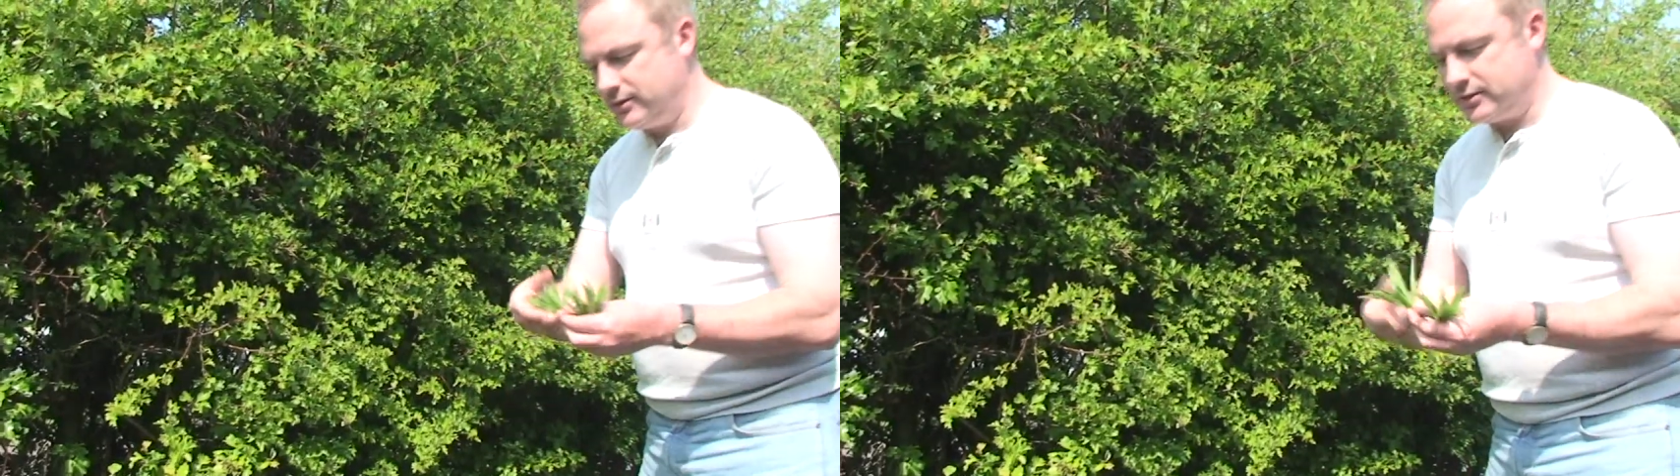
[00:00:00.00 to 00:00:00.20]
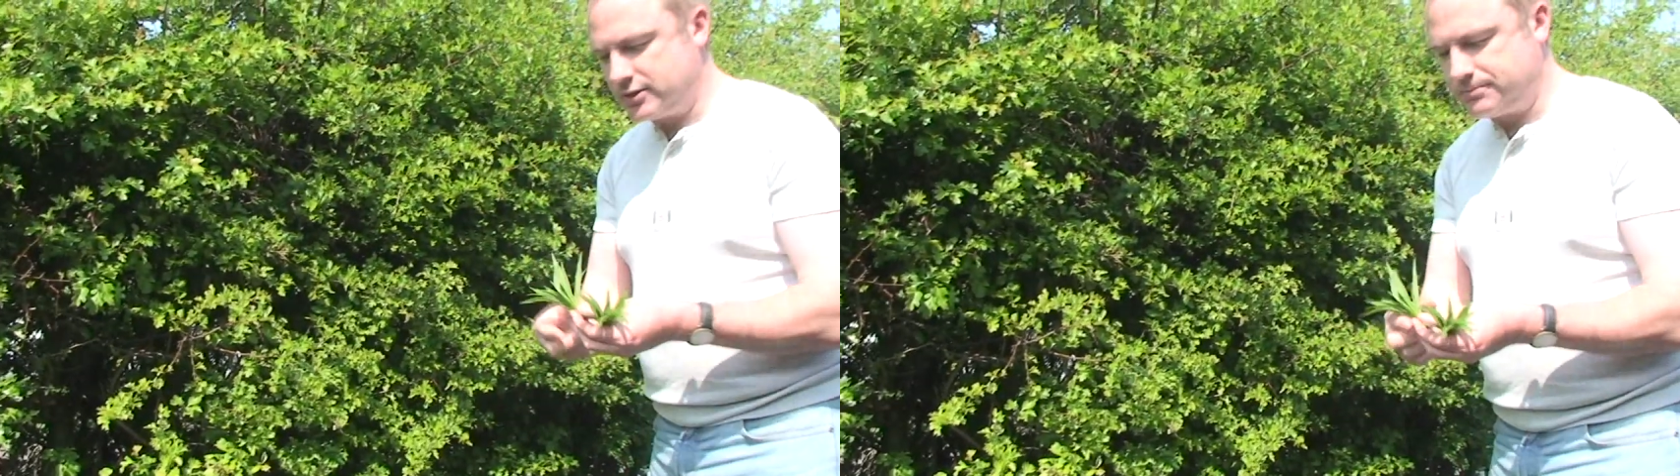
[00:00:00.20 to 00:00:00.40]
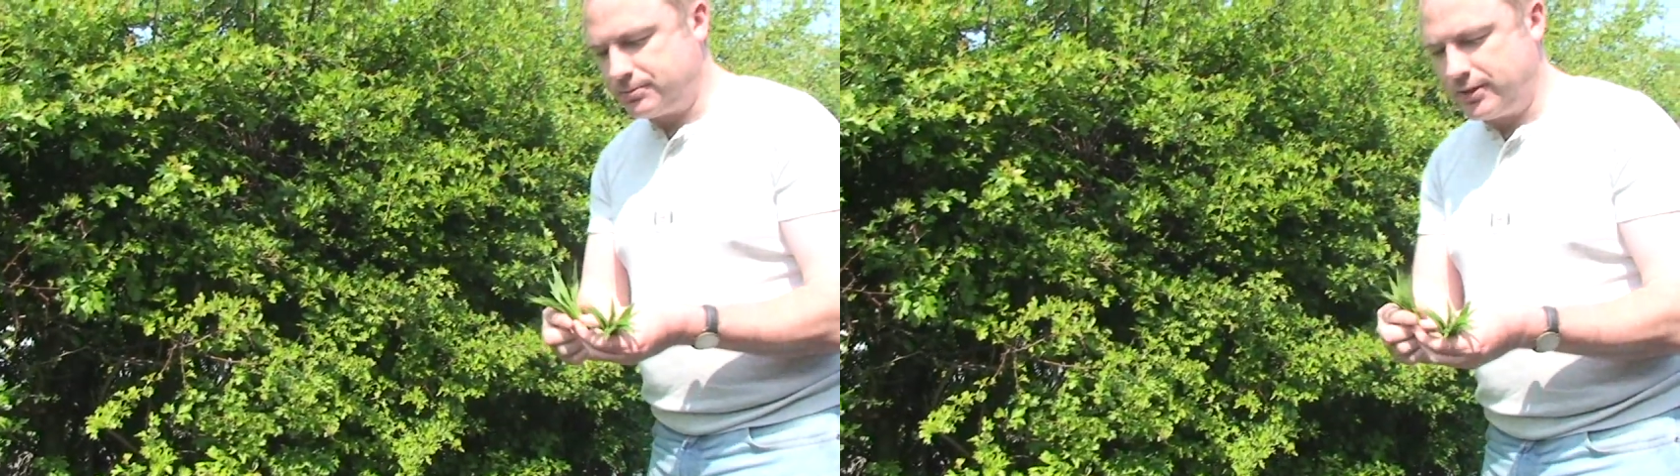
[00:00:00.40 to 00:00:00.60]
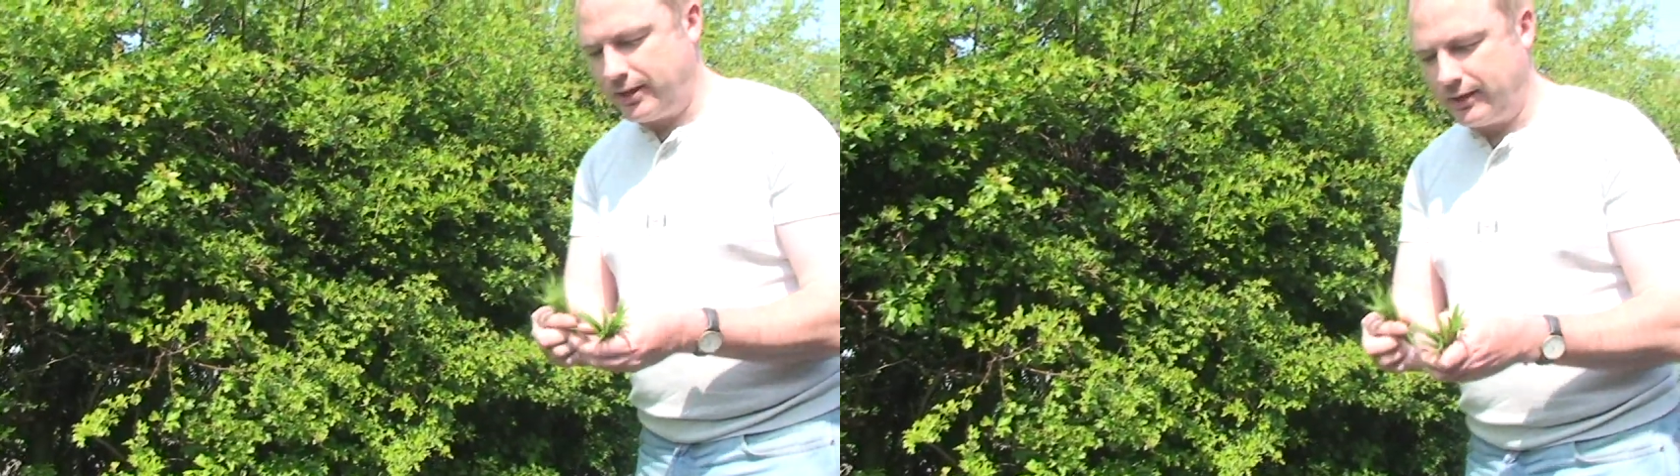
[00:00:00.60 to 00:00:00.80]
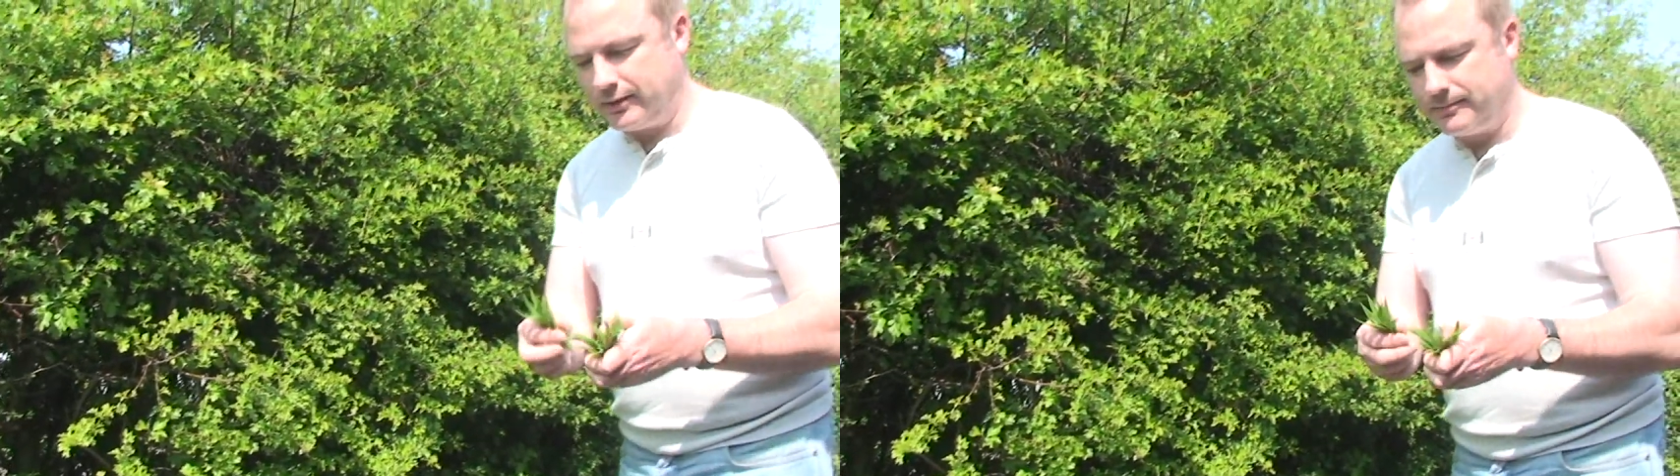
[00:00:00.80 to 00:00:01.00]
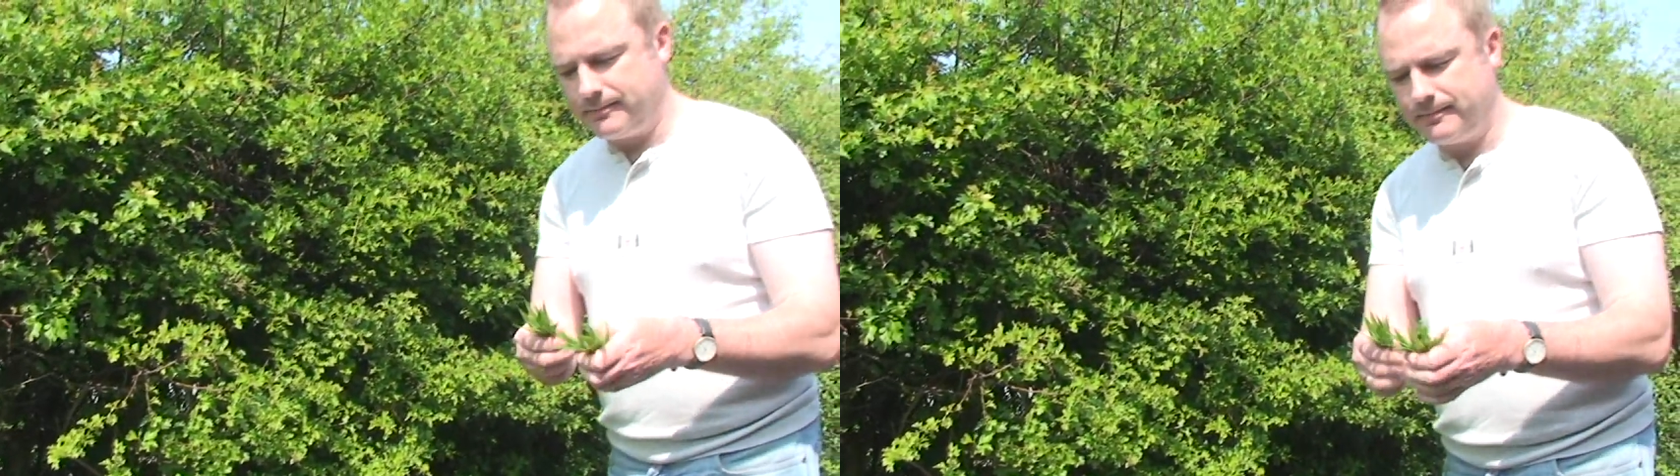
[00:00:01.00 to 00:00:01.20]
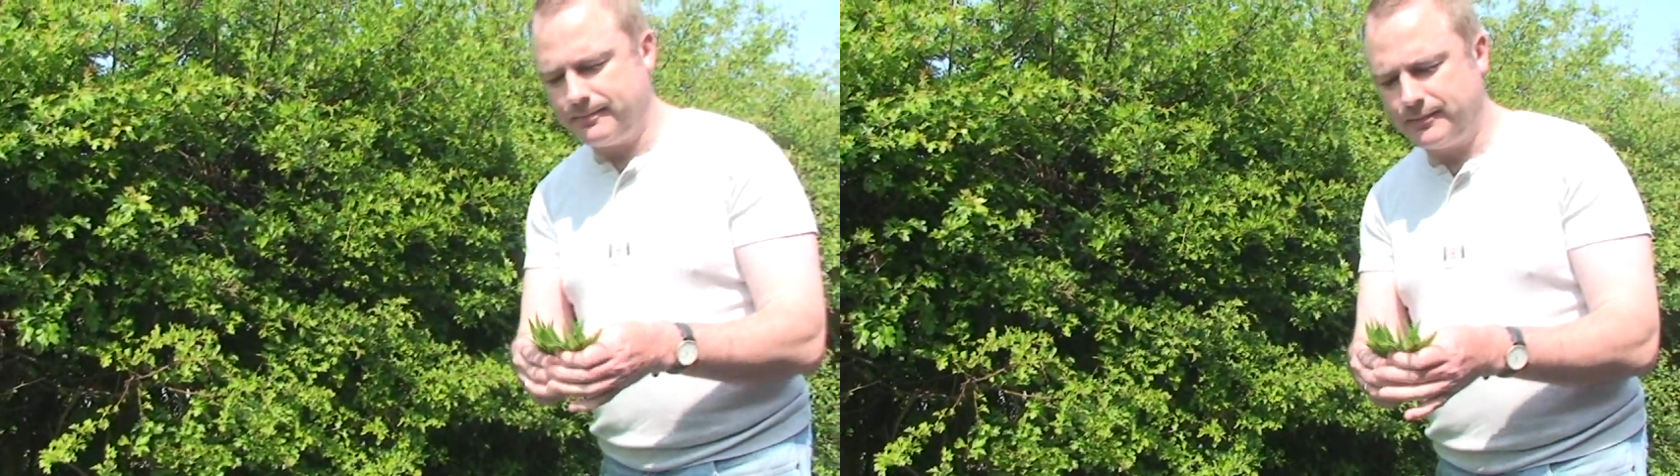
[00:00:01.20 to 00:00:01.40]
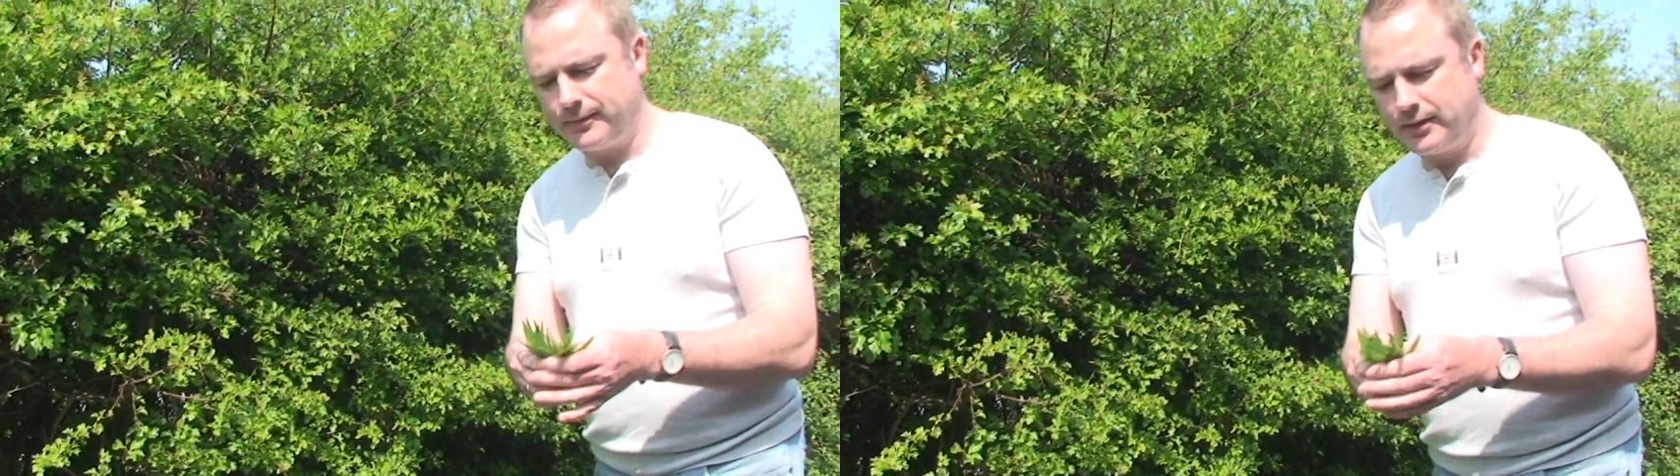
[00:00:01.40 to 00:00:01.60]
in the spring
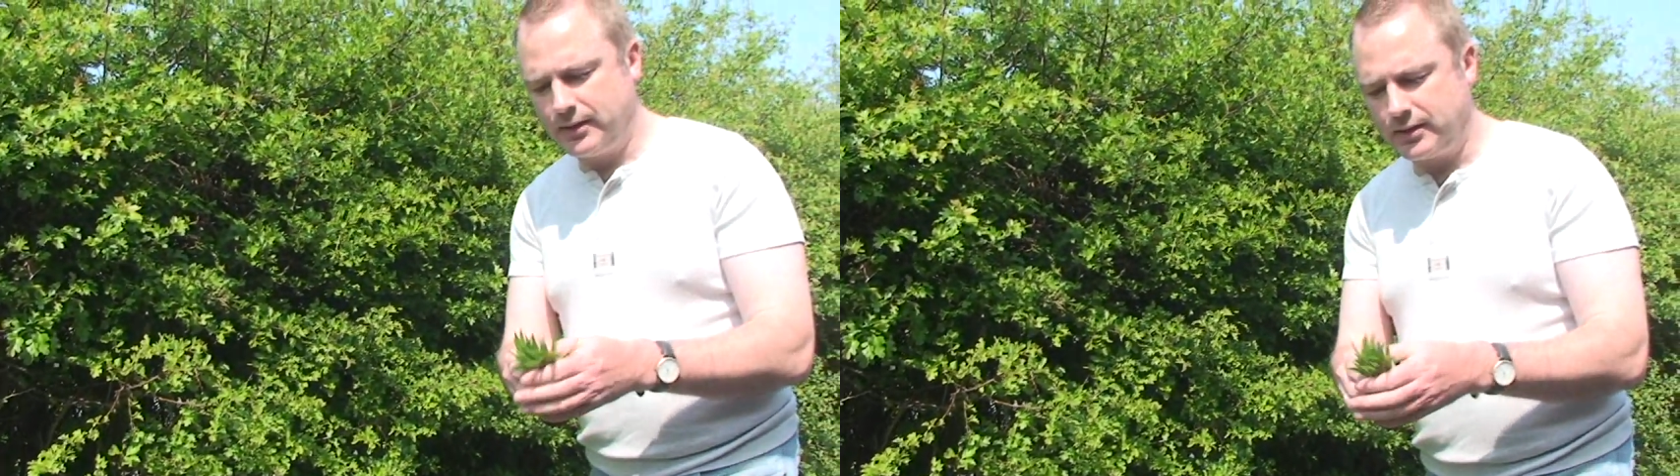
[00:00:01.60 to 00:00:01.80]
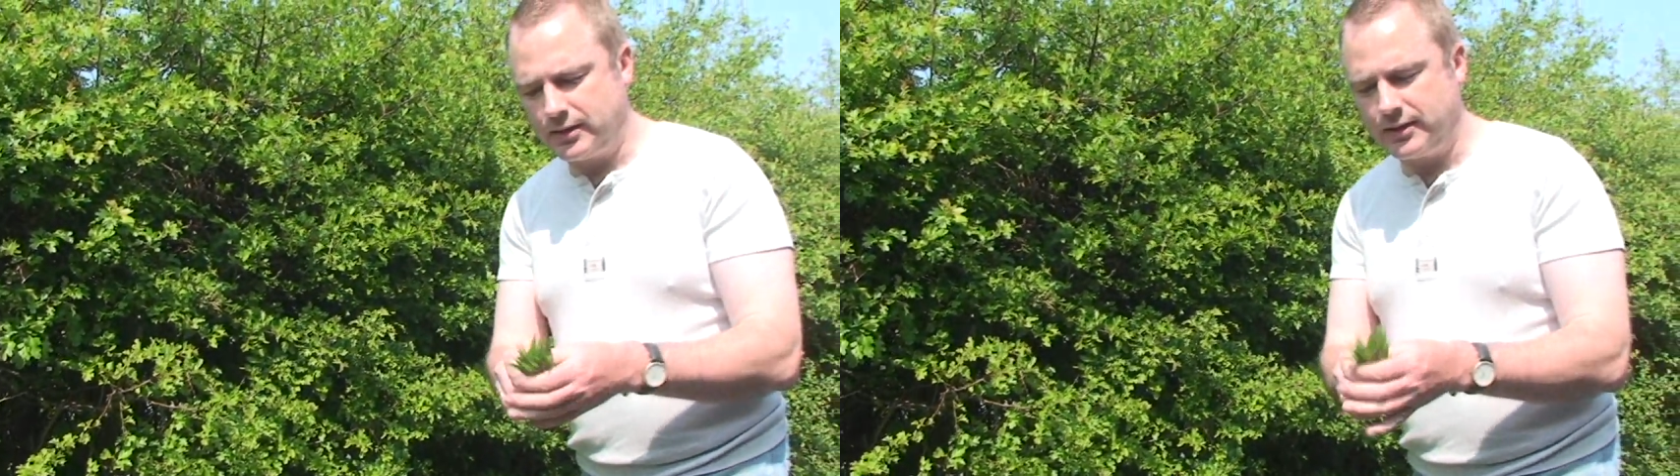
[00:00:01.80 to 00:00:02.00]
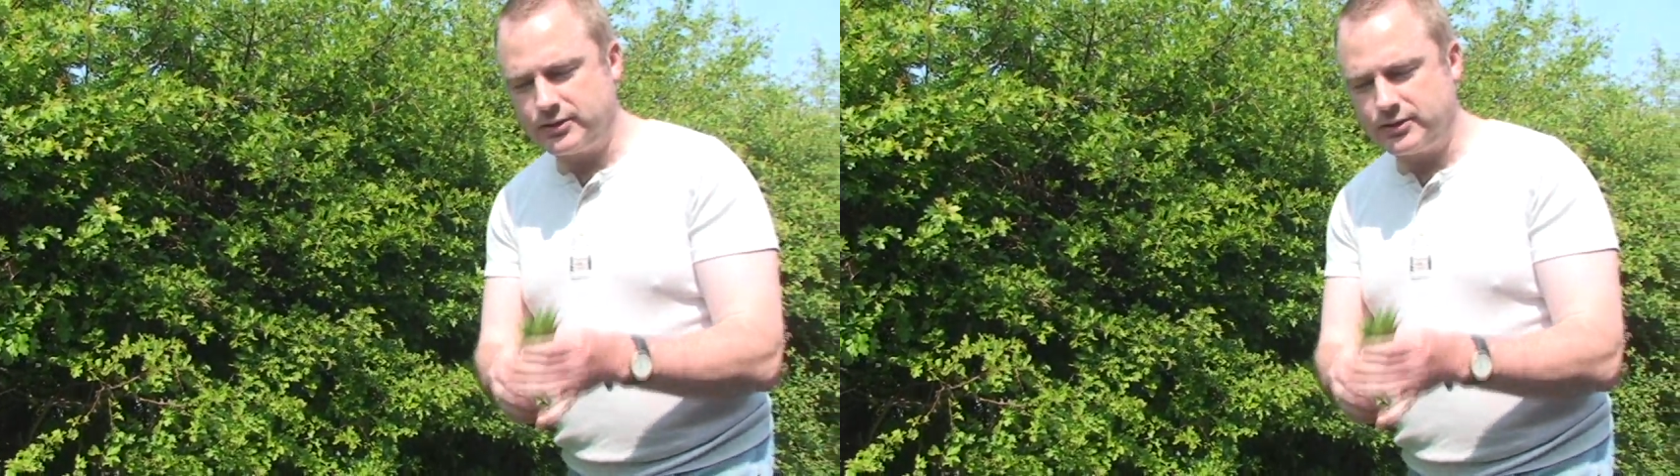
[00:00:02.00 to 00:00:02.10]
can